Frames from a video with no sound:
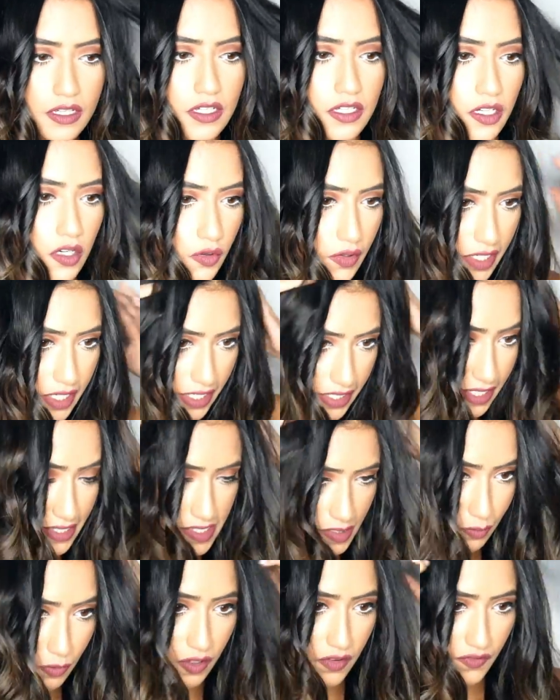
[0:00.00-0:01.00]
Go in and get
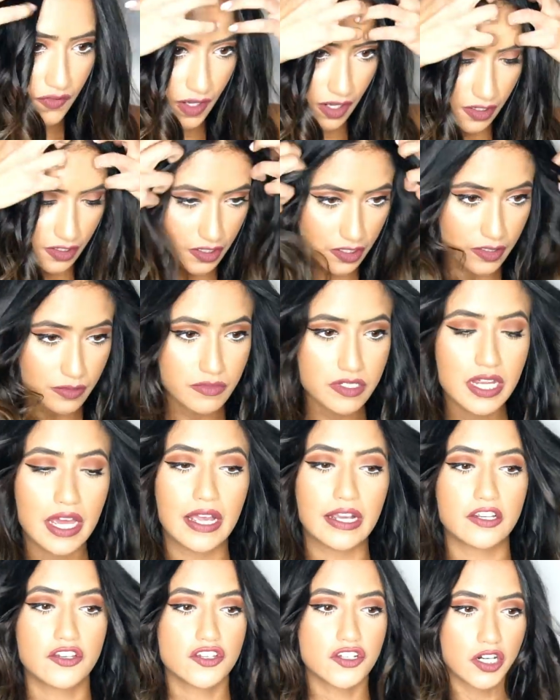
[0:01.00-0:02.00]
some more volume,
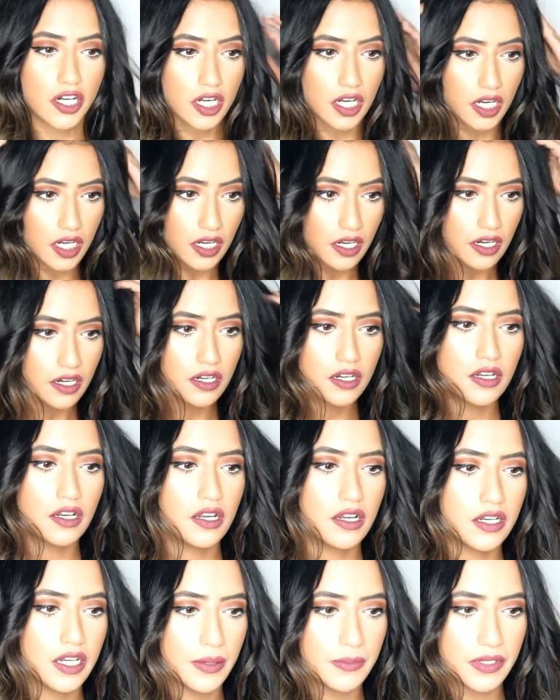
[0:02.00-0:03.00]
texture.
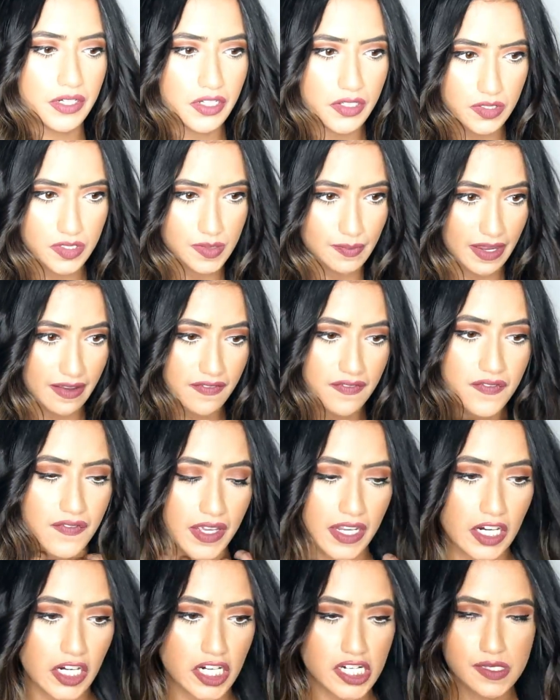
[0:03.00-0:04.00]
I'm gonna use my
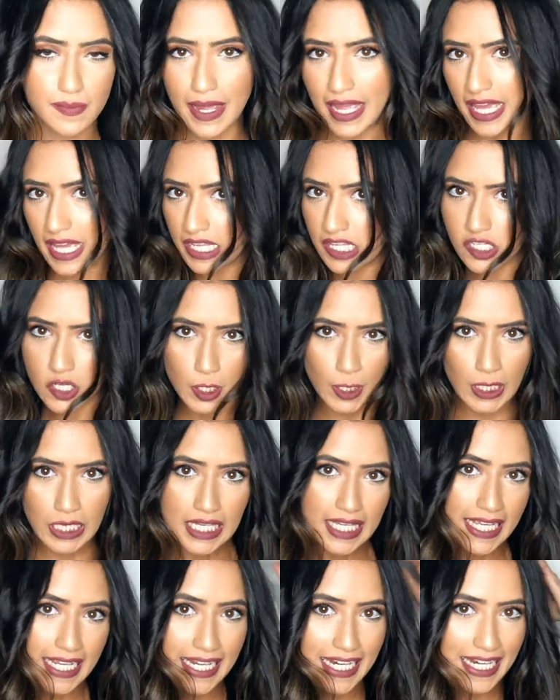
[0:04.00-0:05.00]
fingers, my hands are
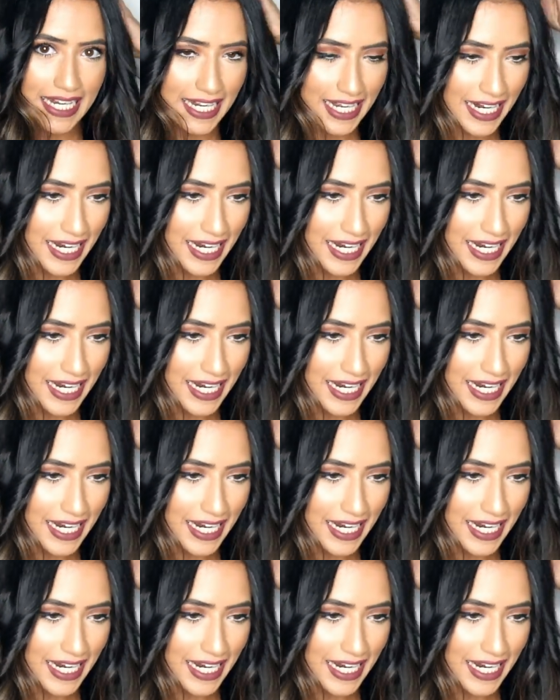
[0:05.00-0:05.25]
clean.